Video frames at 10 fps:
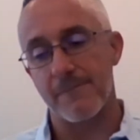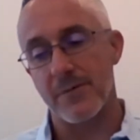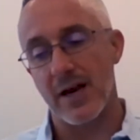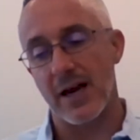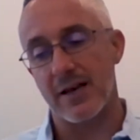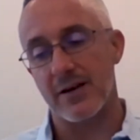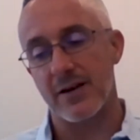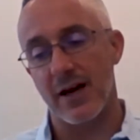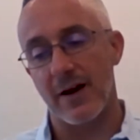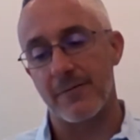And
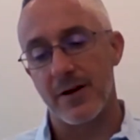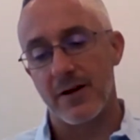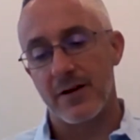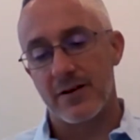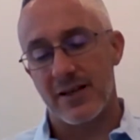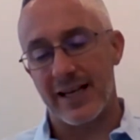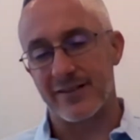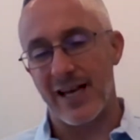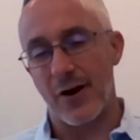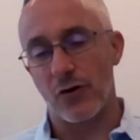
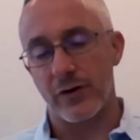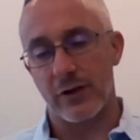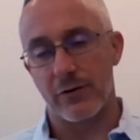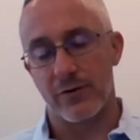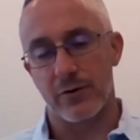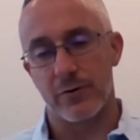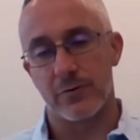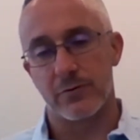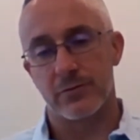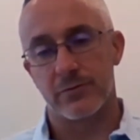that's not only
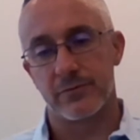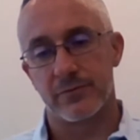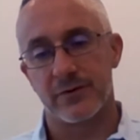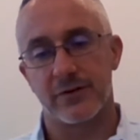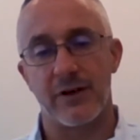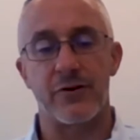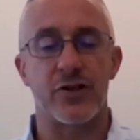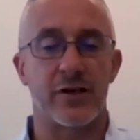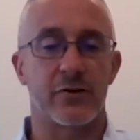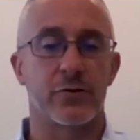through
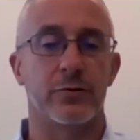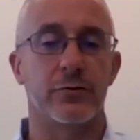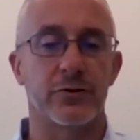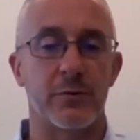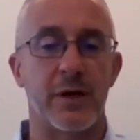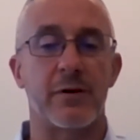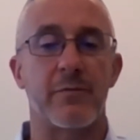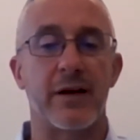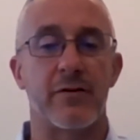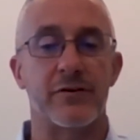leveraging a tool to be able to
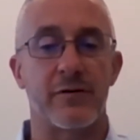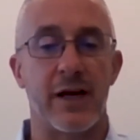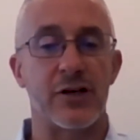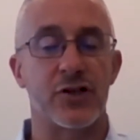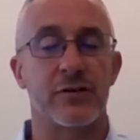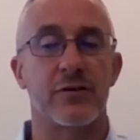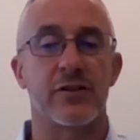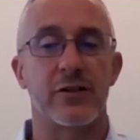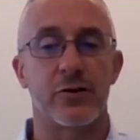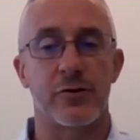make reservations
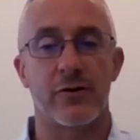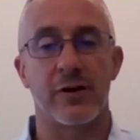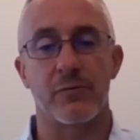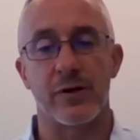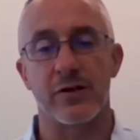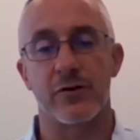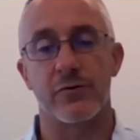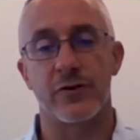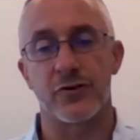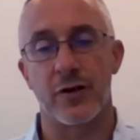and ensuring when you do
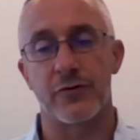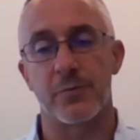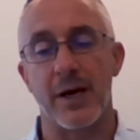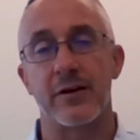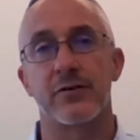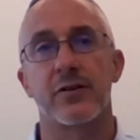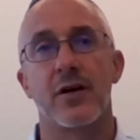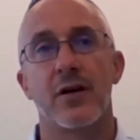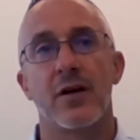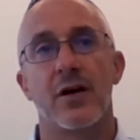reserve space,
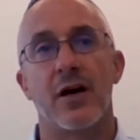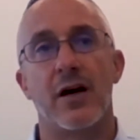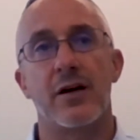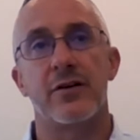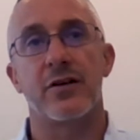you